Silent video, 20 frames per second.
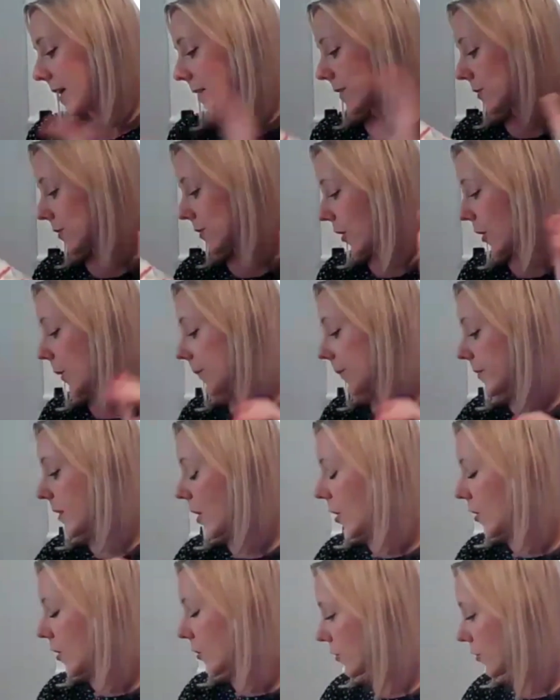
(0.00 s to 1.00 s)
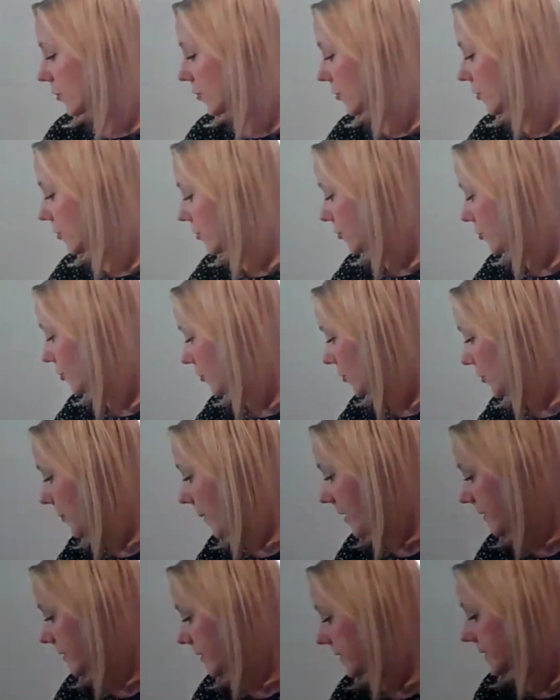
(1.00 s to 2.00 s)
Okay, so those are the juice
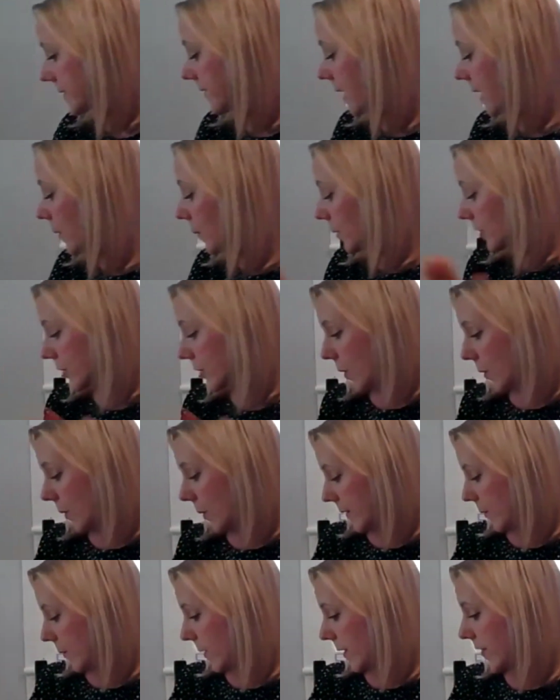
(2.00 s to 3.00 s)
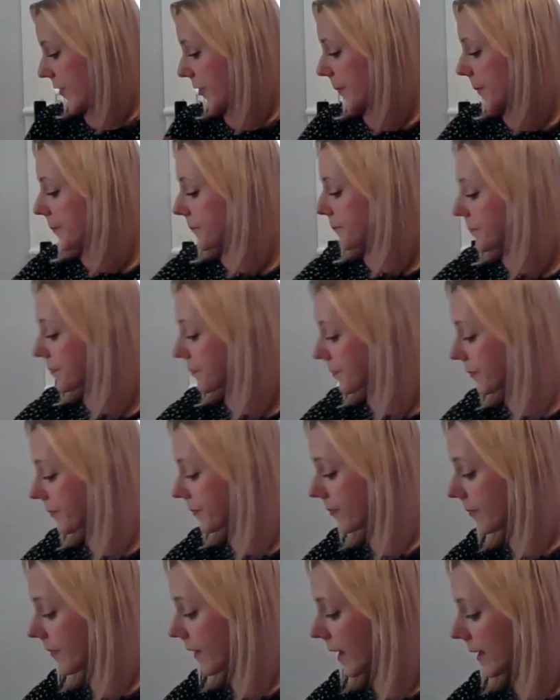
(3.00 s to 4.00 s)
boxes that we're going with.
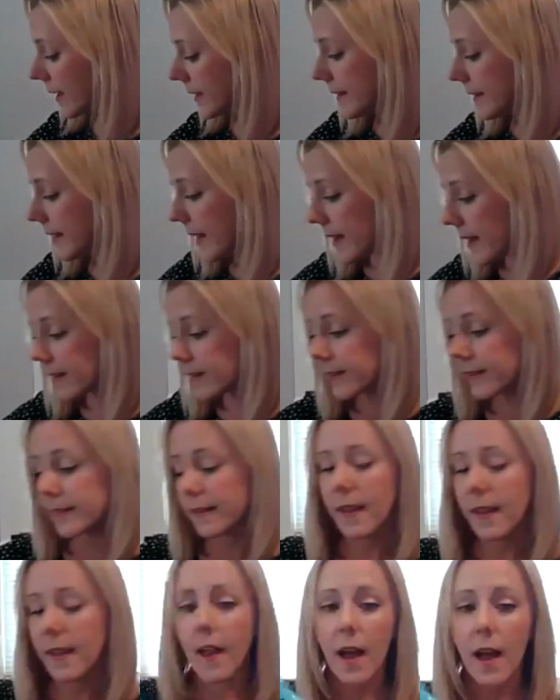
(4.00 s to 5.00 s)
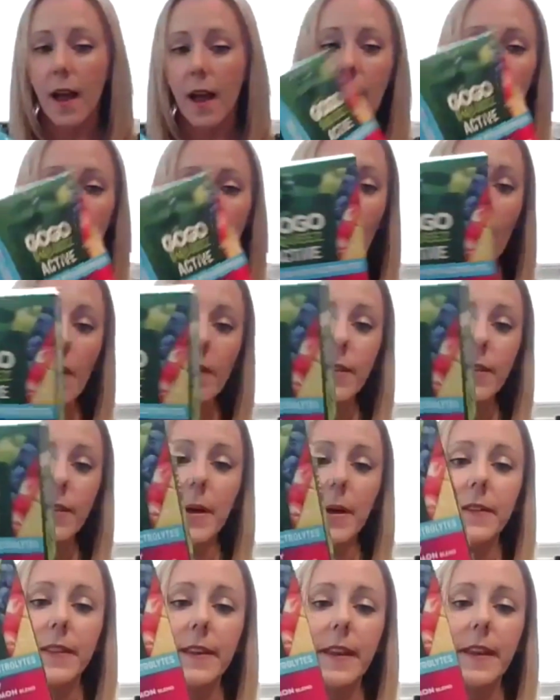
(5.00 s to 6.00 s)
Next, I'm all
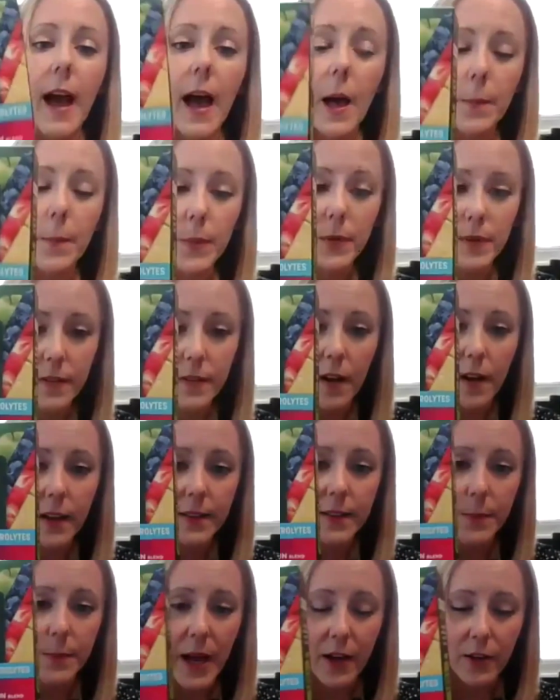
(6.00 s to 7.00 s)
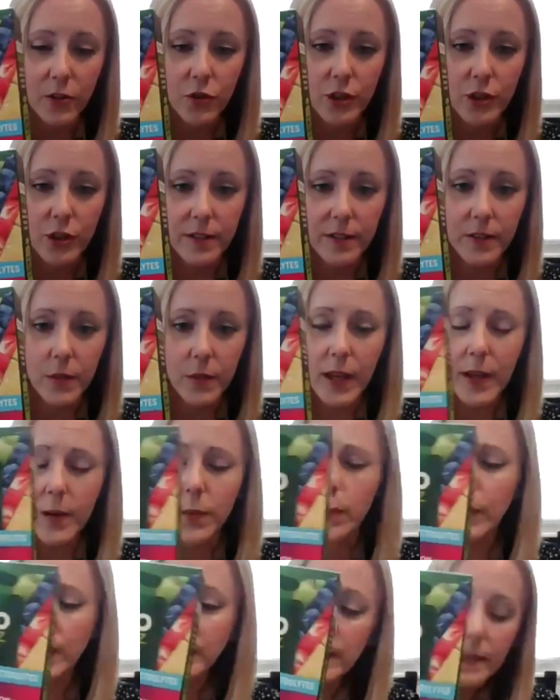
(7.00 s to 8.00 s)
about the applesauce pouches.
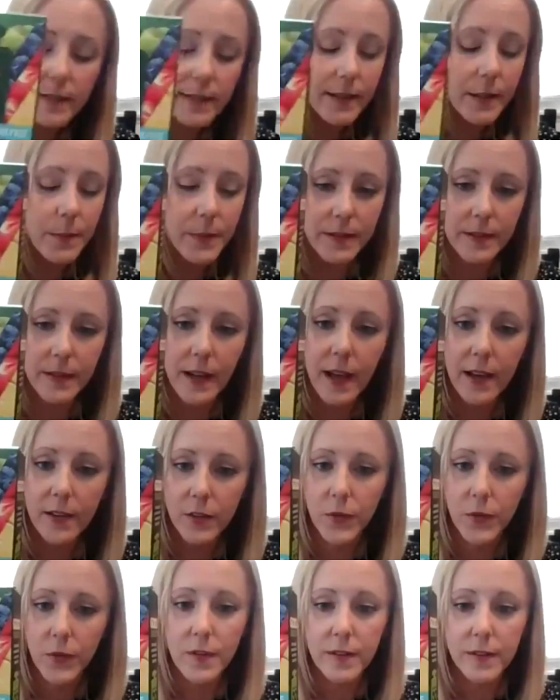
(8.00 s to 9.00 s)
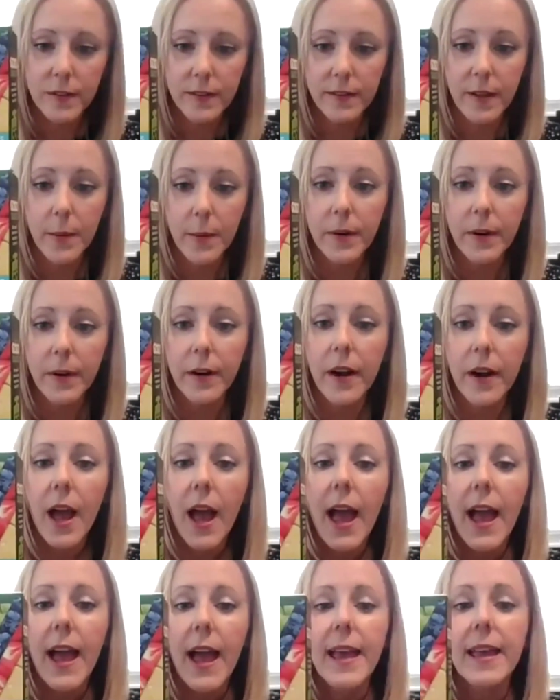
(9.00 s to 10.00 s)
Okay, we need some snacks for the summer,
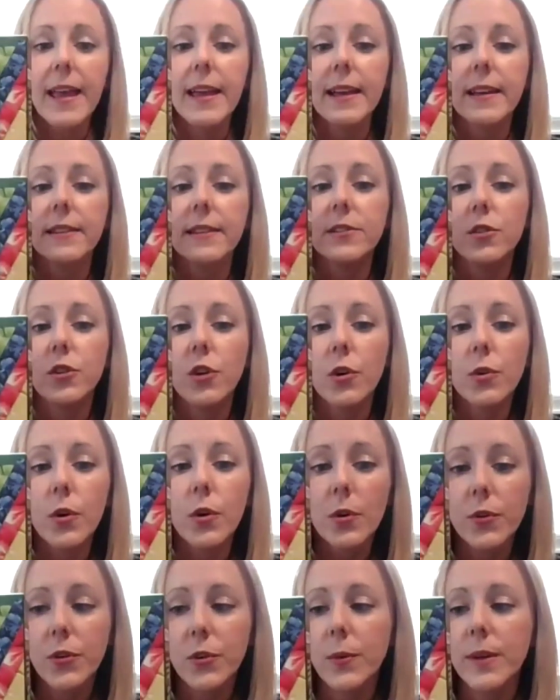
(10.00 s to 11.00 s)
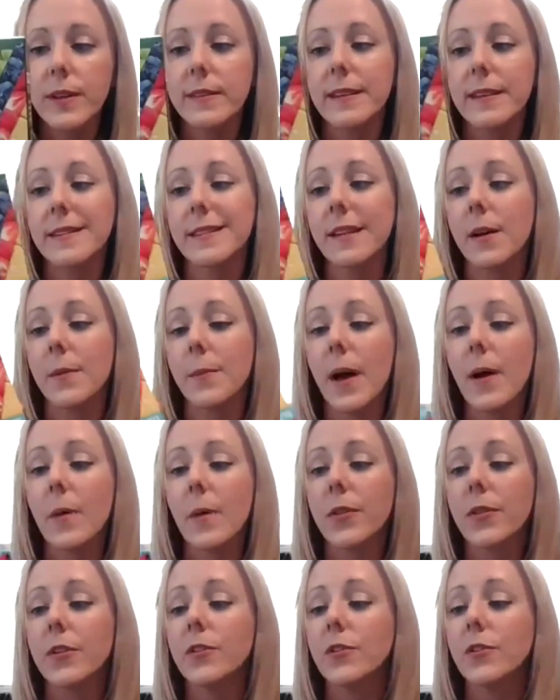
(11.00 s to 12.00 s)
and Go-Go Squeeze has come
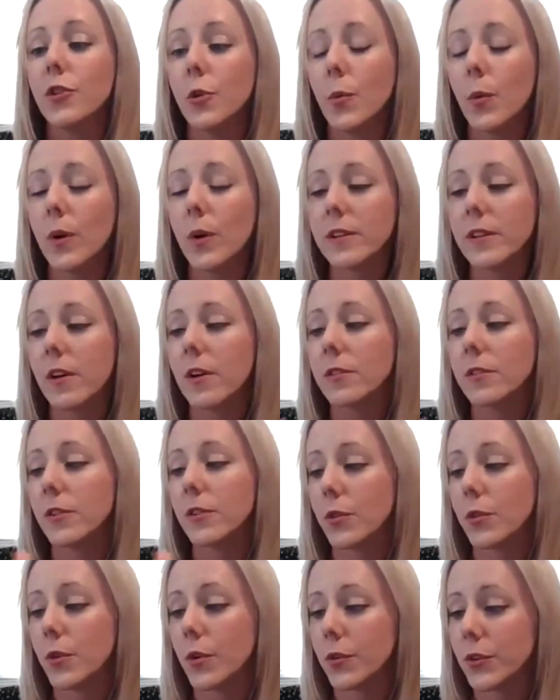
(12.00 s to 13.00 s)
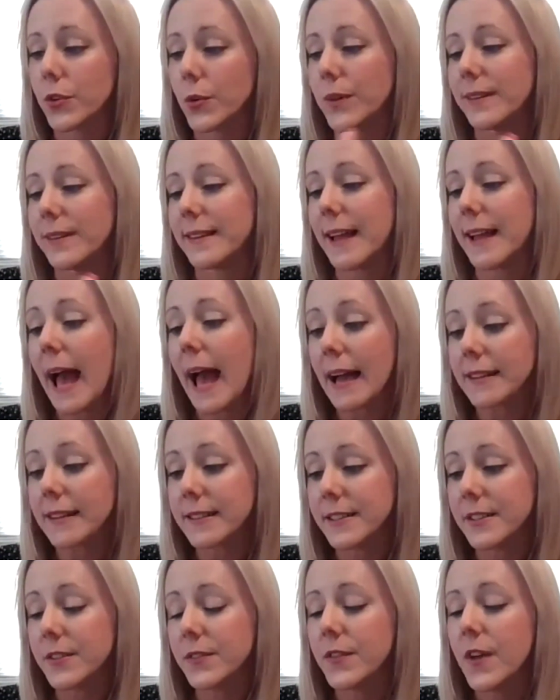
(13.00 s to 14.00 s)
out with a new one called Go-Go Squeeze
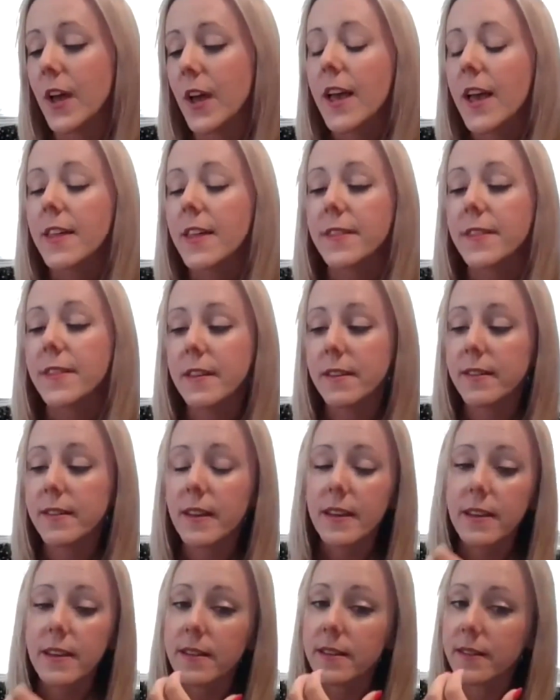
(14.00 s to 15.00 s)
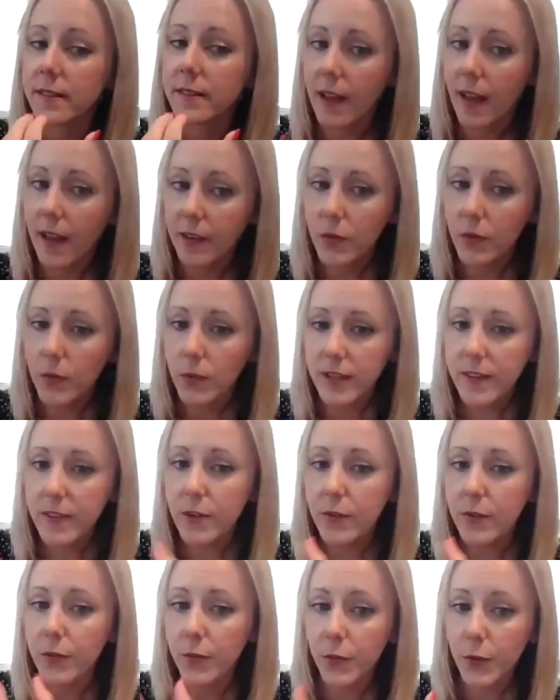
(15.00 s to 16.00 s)
Active. This is not only
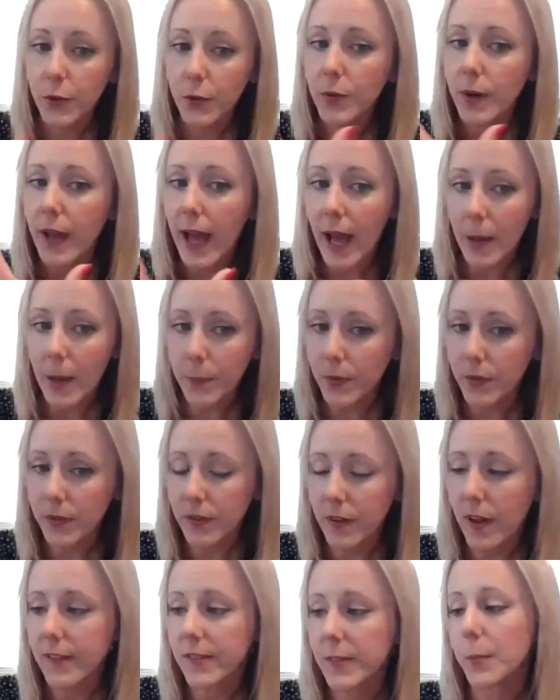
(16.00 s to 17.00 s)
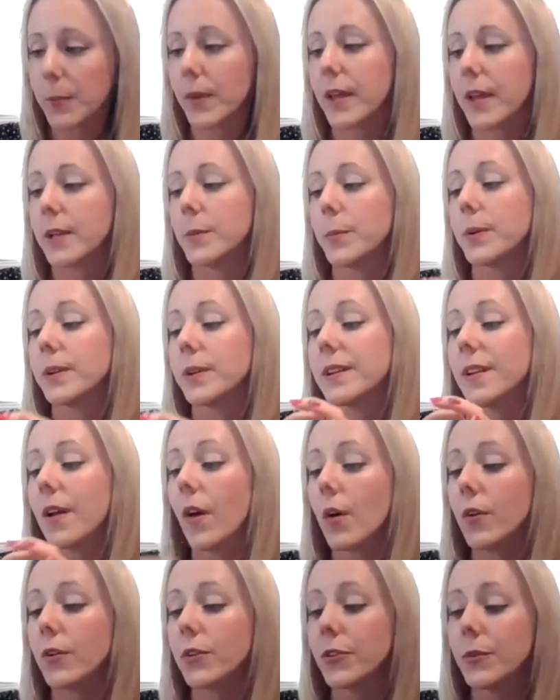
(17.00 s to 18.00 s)
the fruit applesauce blend, but
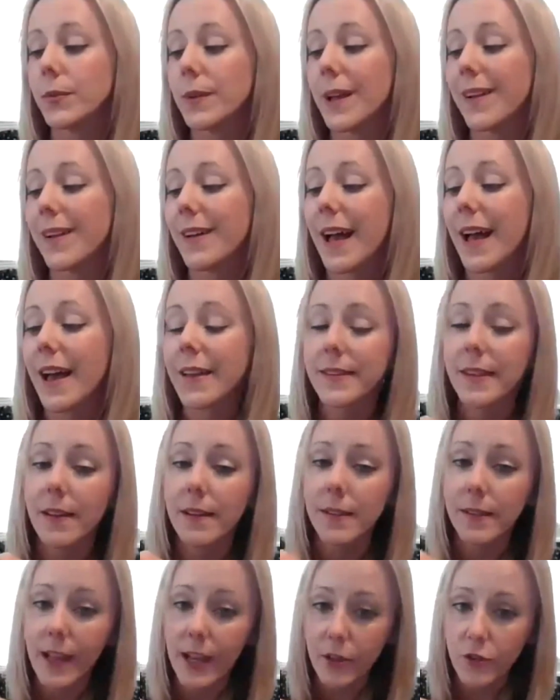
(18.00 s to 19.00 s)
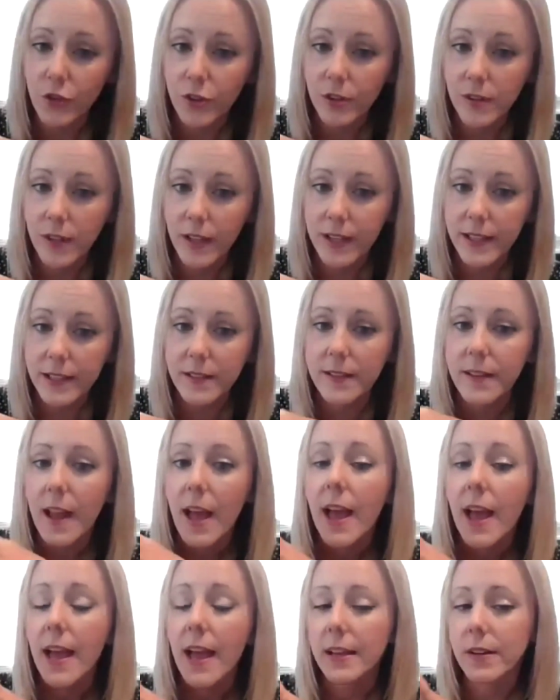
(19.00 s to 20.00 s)
it also now has electrolytes
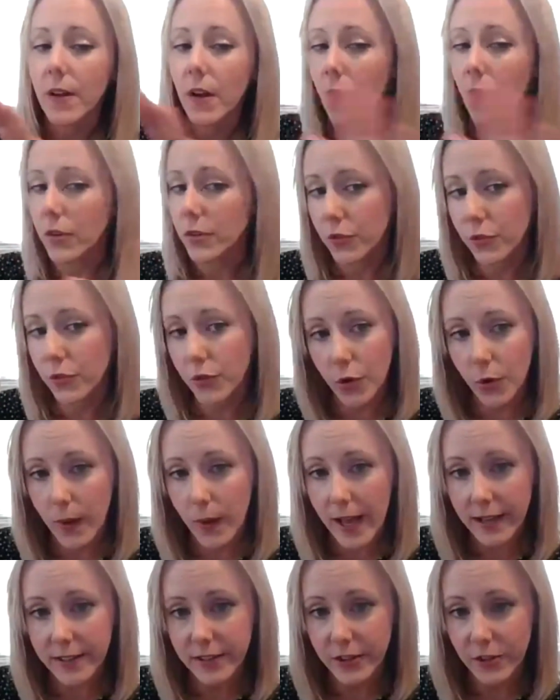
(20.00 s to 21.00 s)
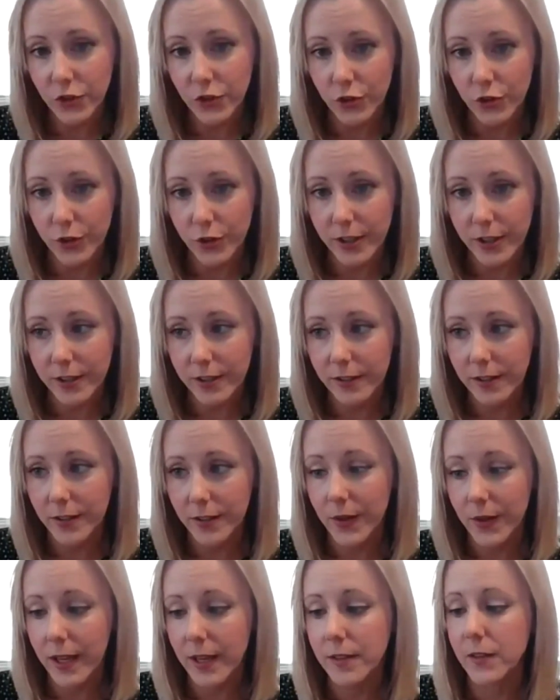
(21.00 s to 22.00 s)
and no added sugar.
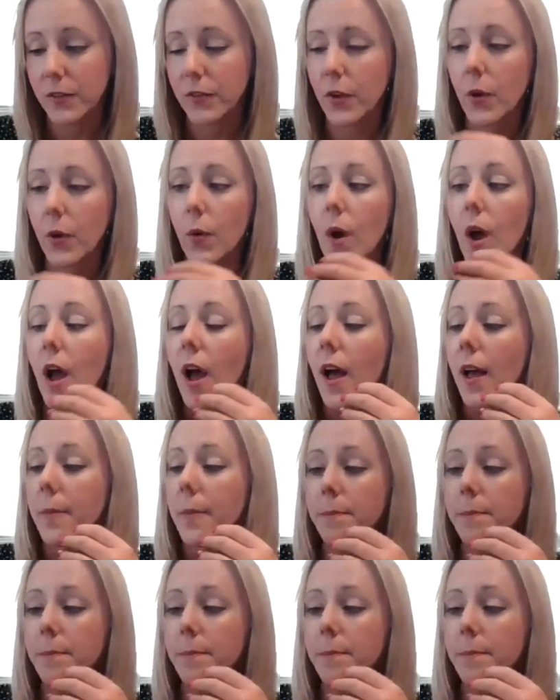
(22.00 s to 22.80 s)
Okay, so